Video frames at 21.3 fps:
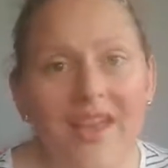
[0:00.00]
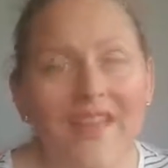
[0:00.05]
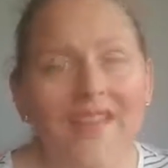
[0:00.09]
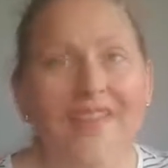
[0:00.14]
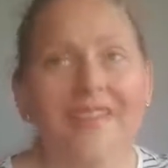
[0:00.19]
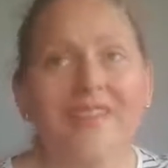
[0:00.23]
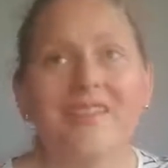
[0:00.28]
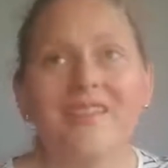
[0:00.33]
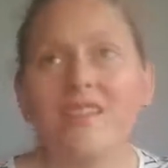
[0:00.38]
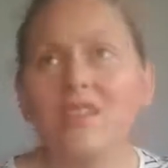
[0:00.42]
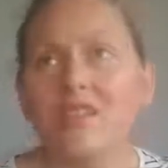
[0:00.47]

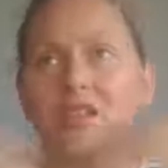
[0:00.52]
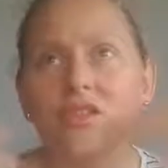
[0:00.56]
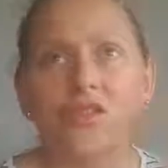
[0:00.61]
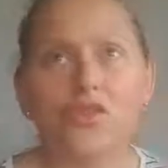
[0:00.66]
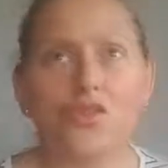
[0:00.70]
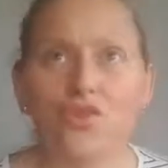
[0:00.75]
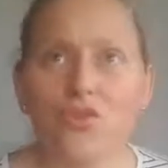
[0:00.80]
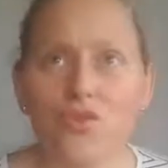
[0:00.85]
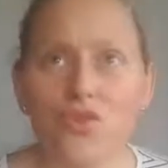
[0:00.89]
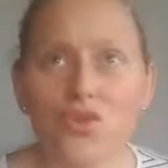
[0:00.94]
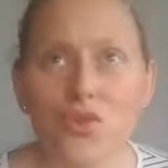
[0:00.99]
Then I
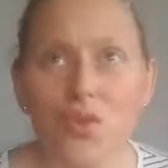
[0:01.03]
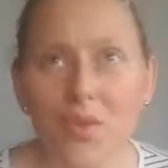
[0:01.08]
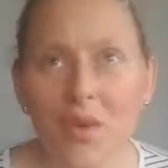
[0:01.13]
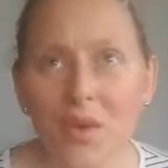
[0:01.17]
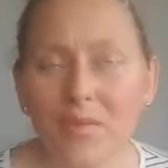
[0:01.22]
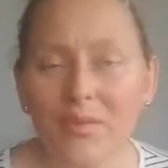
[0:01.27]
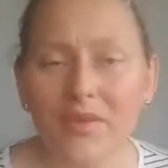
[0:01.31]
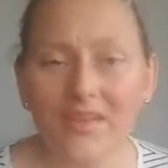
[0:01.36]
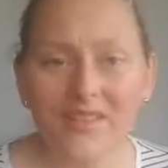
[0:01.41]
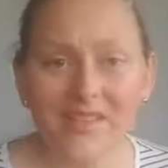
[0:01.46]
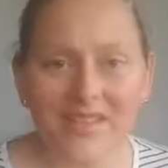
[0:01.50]
started to show
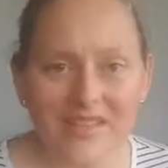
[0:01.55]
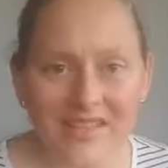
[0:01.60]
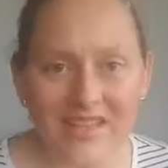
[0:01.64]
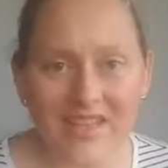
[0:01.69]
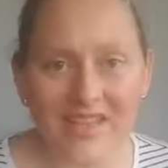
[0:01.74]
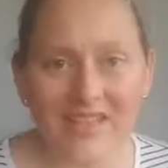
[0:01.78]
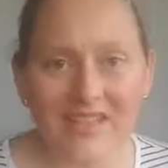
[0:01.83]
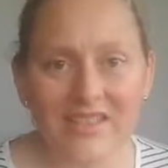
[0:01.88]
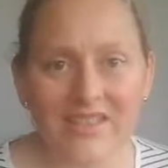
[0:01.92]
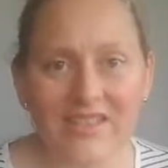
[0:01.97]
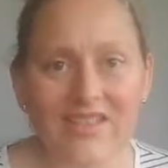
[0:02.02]
up in
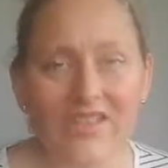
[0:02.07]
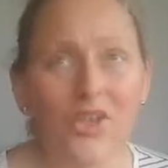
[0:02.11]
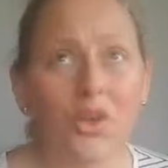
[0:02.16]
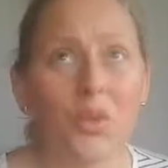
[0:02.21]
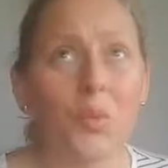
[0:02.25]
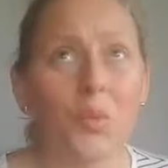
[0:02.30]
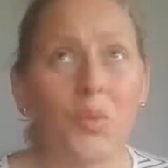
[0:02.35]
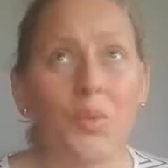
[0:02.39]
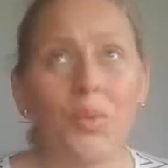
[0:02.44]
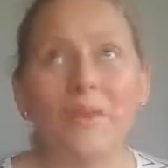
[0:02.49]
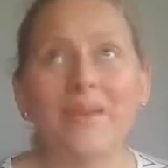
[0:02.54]
dating
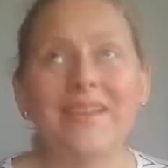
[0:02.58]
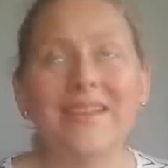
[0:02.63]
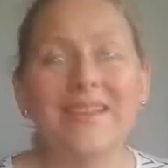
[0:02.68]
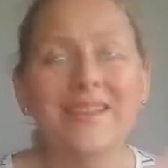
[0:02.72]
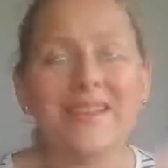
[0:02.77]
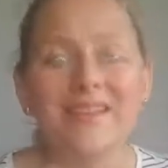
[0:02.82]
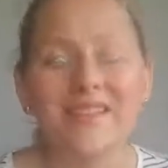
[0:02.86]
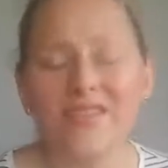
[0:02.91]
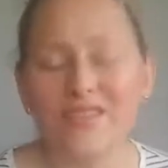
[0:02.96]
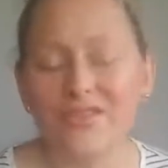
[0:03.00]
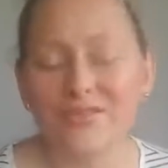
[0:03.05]

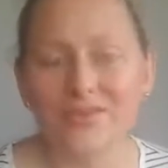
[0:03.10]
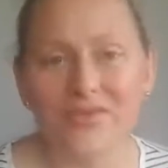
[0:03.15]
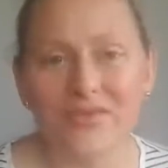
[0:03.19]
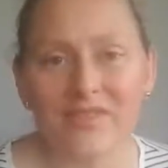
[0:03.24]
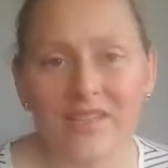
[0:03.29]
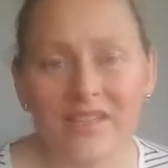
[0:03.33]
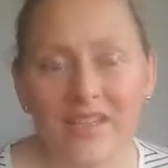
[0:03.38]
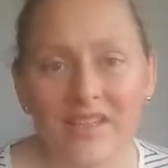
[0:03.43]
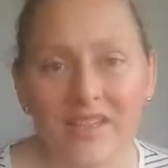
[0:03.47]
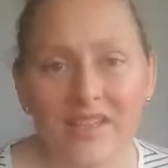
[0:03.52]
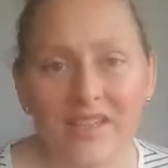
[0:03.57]
completely
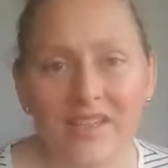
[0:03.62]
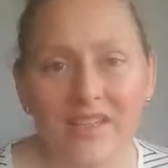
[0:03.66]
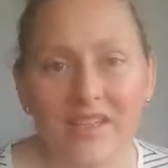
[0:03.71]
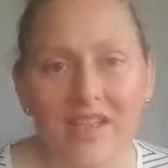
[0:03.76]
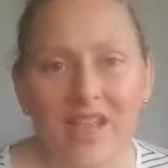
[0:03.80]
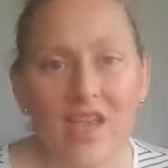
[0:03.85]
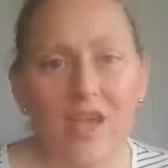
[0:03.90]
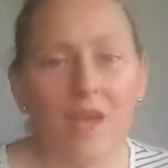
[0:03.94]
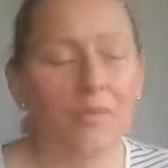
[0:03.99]
differently,